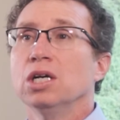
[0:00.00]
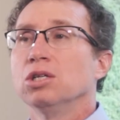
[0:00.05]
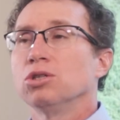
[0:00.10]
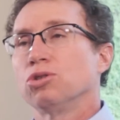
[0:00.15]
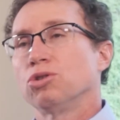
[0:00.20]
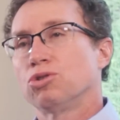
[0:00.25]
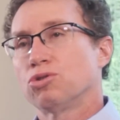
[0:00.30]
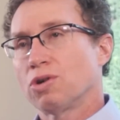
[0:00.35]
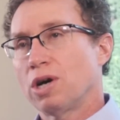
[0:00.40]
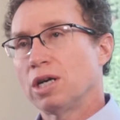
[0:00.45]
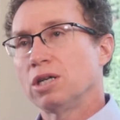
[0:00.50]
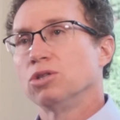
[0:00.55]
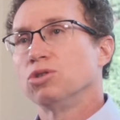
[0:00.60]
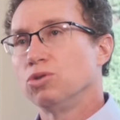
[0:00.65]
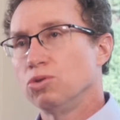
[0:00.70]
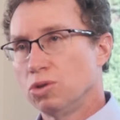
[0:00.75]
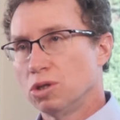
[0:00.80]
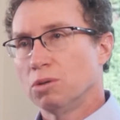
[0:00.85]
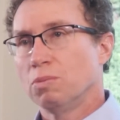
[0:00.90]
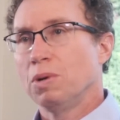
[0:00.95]
to try to
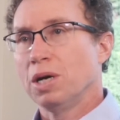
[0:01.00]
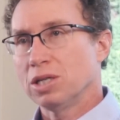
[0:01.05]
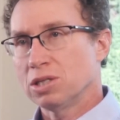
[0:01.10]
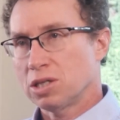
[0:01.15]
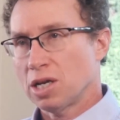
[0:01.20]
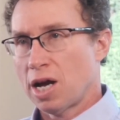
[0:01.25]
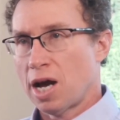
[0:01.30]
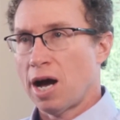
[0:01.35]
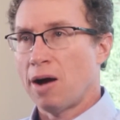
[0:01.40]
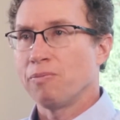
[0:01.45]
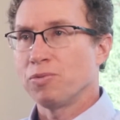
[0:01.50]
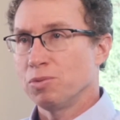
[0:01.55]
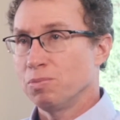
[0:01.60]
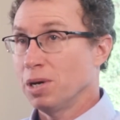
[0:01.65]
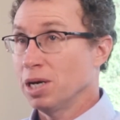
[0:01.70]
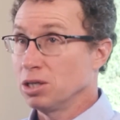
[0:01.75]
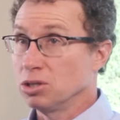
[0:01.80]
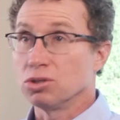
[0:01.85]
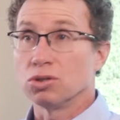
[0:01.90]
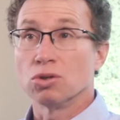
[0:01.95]
do their best to
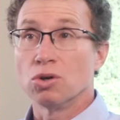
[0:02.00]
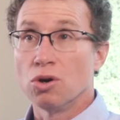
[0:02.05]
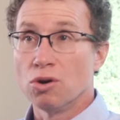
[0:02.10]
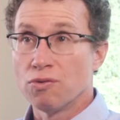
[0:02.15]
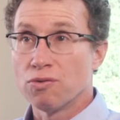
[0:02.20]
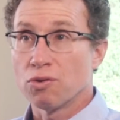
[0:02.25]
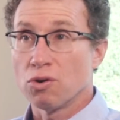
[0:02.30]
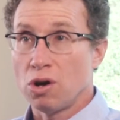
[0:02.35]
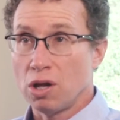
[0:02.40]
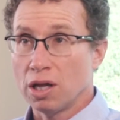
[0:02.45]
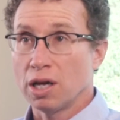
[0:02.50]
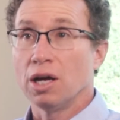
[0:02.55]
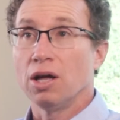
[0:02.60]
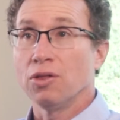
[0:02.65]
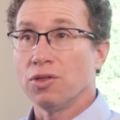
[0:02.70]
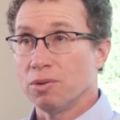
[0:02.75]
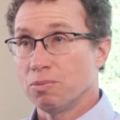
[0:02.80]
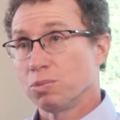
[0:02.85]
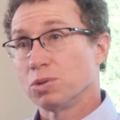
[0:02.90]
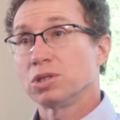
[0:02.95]
optimize their overall
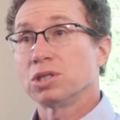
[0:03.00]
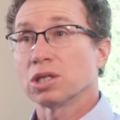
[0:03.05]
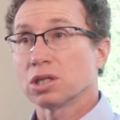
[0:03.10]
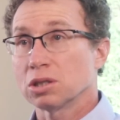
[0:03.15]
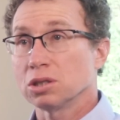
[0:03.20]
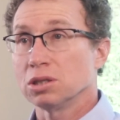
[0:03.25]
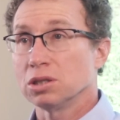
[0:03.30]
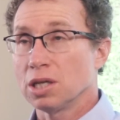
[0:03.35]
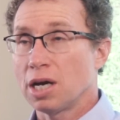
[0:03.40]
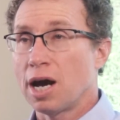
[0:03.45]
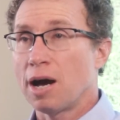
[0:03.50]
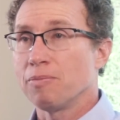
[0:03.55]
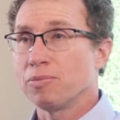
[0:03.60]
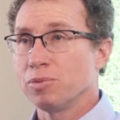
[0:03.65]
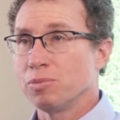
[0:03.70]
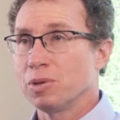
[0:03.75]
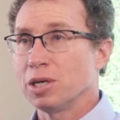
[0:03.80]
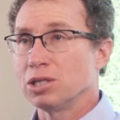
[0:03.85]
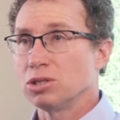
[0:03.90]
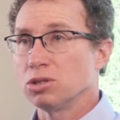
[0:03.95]
health and particularly to
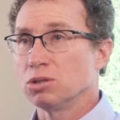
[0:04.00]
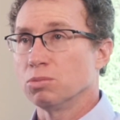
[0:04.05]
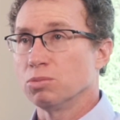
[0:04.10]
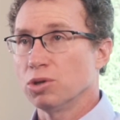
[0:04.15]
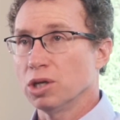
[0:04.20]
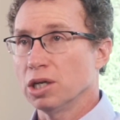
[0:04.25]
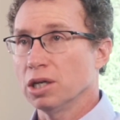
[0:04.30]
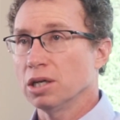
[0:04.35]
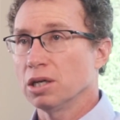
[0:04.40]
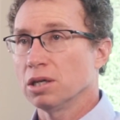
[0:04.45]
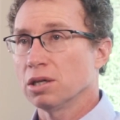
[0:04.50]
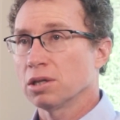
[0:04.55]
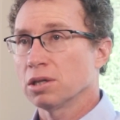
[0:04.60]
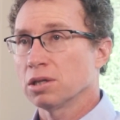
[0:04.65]
optimize their brain health.